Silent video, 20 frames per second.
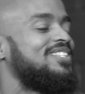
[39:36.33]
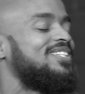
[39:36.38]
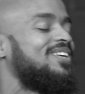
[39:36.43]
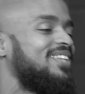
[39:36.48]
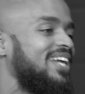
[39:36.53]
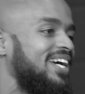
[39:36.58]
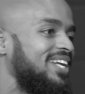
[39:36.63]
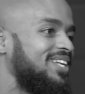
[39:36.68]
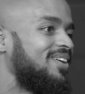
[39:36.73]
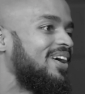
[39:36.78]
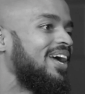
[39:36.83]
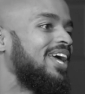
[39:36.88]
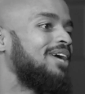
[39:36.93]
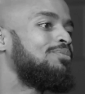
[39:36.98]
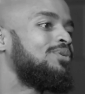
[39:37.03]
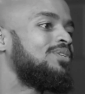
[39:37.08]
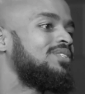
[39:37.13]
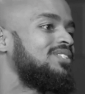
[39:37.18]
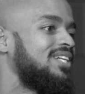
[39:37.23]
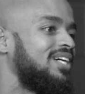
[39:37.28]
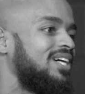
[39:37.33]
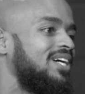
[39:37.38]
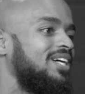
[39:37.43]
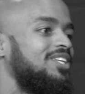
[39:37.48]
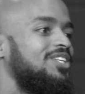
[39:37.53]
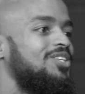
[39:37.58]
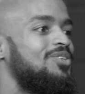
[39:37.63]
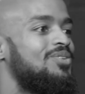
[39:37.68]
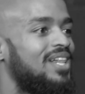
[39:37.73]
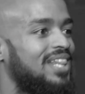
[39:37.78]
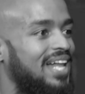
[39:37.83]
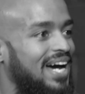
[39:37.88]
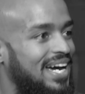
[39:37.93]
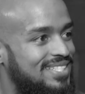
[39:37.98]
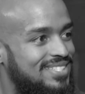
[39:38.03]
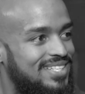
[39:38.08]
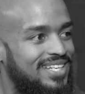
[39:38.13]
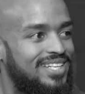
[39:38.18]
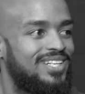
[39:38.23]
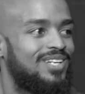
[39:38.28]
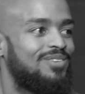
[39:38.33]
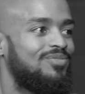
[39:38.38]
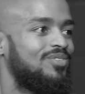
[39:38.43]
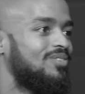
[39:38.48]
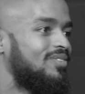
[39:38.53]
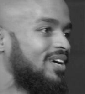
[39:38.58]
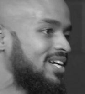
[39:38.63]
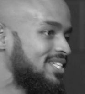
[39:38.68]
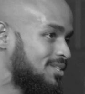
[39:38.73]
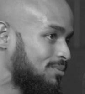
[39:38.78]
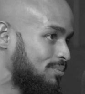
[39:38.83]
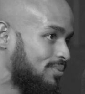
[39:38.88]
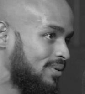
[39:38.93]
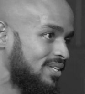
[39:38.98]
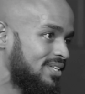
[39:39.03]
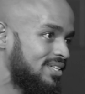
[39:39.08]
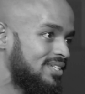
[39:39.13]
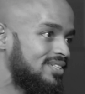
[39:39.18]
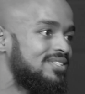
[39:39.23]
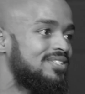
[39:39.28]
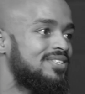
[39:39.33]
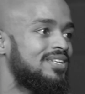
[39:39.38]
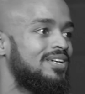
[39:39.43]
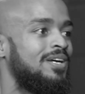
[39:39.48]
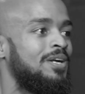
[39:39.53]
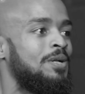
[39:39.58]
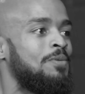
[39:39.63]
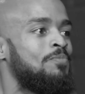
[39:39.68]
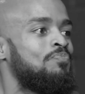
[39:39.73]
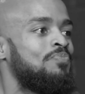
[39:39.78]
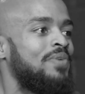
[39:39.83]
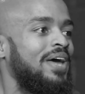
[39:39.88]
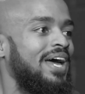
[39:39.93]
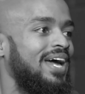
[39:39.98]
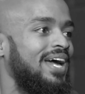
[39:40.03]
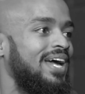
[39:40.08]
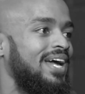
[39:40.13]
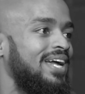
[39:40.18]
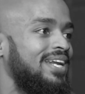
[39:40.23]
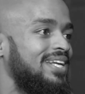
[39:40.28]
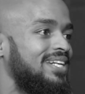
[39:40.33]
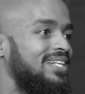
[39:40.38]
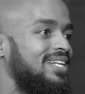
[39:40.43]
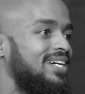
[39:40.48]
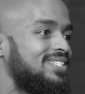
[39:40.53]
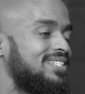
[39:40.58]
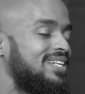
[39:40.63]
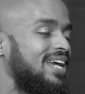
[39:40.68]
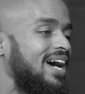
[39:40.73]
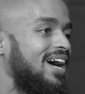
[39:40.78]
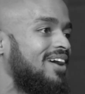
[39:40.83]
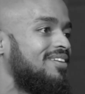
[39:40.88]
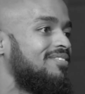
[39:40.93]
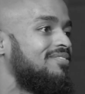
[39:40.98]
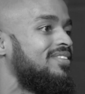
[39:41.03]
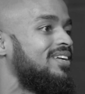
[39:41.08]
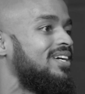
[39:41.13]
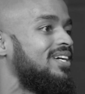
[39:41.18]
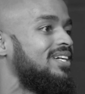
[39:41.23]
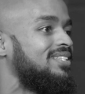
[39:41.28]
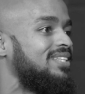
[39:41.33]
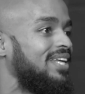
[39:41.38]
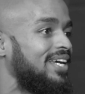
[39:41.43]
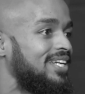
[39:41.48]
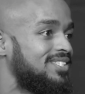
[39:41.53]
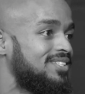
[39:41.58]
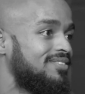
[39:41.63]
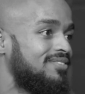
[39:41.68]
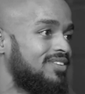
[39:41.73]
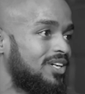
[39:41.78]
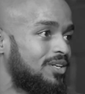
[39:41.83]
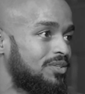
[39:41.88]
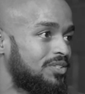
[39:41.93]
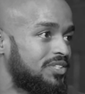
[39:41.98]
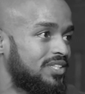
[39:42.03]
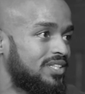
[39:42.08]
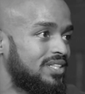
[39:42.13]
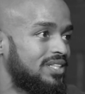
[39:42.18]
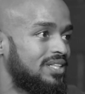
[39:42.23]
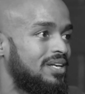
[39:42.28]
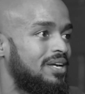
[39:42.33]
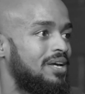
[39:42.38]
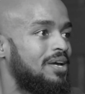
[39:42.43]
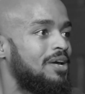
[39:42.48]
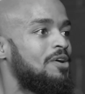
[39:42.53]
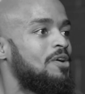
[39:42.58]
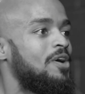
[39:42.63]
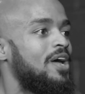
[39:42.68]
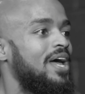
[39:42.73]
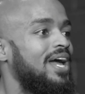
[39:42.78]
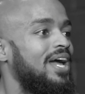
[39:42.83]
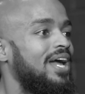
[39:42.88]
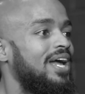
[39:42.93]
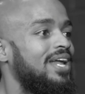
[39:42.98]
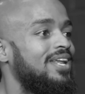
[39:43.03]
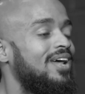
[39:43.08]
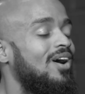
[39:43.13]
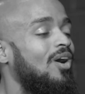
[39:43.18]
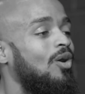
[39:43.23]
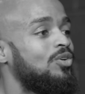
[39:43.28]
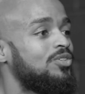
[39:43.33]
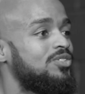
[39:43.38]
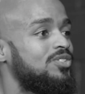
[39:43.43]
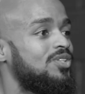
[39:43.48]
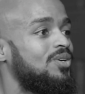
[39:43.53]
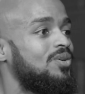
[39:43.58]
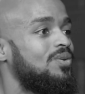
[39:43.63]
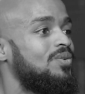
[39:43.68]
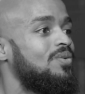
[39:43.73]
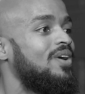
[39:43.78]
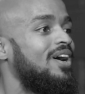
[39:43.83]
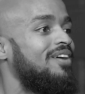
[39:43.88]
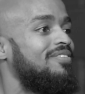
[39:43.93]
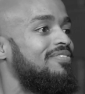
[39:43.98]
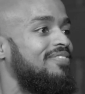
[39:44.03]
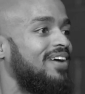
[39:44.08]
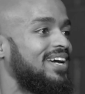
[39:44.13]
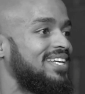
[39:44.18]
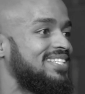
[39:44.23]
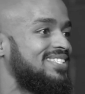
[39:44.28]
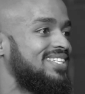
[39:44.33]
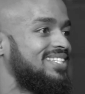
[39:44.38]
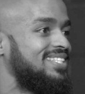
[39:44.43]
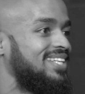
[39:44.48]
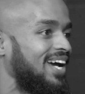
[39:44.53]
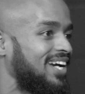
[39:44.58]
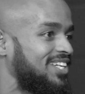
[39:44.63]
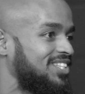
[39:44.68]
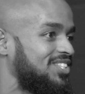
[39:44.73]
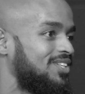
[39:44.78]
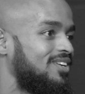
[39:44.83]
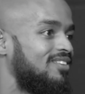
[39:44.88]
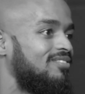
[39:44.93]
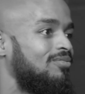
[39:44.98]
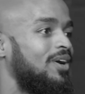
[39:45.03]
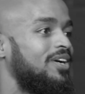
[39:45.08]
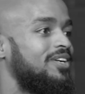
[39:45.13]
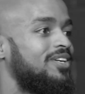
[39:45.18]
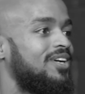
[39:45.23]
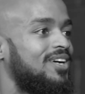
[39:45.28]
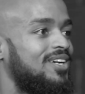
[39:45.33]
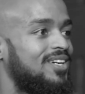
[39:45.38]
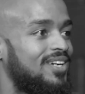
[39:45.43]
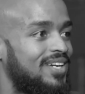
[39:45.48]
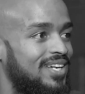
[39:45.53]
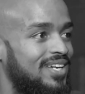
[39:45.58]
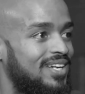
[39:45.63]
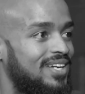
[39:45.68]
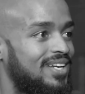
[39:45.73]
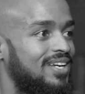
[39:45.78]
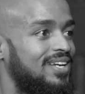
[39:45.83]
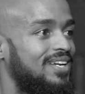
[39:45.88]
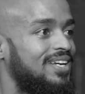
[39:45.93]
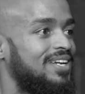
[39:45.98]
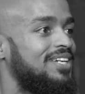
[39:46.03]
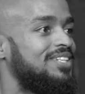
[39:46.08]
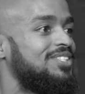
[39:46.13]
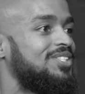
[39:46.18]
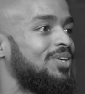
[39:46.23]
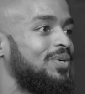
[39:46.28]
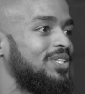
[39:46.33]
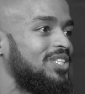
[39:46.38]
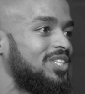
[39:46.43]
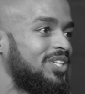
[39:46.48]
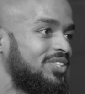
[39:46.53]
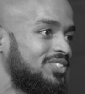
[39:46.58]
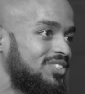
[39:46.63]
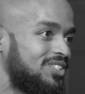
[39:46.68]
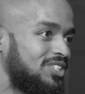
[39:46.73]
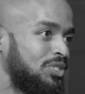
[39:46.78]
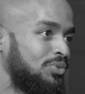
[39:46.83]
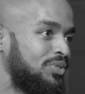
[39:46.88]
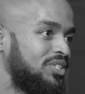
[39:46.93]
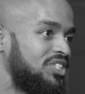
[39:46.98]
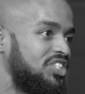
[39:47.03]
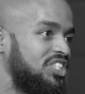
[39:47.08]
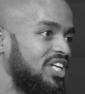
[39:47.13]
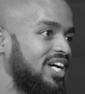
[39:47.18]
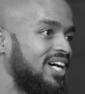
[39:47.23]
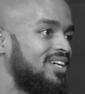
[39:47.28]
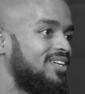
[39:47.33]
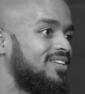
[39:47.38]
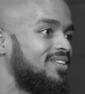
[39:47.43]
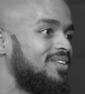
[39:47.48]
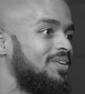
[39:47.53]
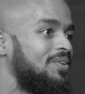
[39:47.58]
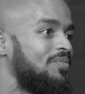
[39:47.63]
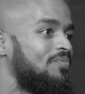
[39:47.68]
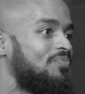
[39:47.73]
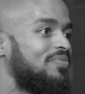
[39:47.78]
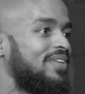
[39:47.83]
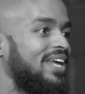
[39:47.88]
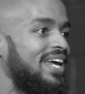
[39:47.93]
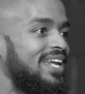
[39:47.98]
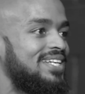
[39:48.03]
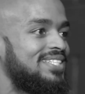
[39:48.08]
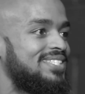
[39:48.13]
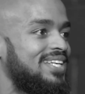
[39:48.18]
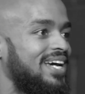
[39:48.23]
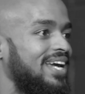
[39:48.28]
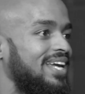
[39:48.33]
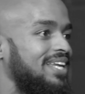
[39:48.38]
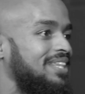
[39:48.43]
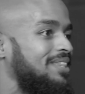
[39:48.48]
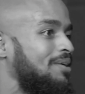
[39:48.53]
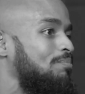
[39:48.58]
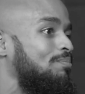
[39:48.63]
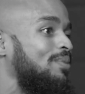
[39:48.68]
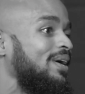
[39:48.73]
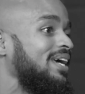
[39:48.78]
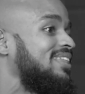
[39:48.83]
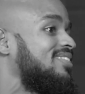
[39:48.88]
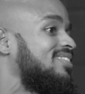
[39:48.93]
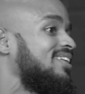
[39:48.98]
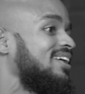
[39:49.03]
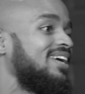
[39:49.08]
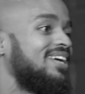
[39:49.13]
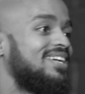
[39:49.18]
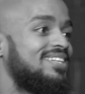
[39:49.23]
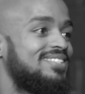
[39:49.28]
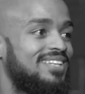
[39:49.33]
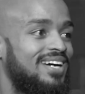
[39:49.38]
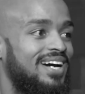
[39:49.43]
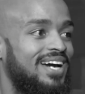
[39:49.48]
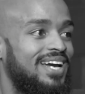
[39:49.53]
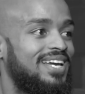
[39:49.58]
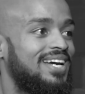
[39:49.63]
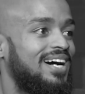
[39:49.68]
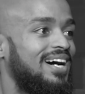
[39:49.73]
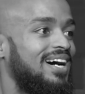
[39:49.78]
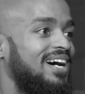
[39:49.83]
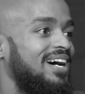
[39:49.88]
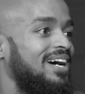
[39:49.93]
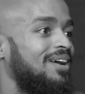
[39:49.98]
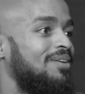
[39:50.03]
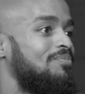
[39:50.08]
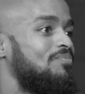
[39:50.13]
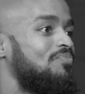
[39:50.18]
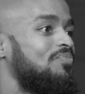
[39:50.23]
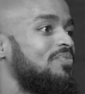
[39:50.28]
So then you're able to utilize it in different recipes, and it doesn't have the taste of the ocean. And it also affects the texture of what you're cooking. So it turns into a gel. And it's like the big thing is like, I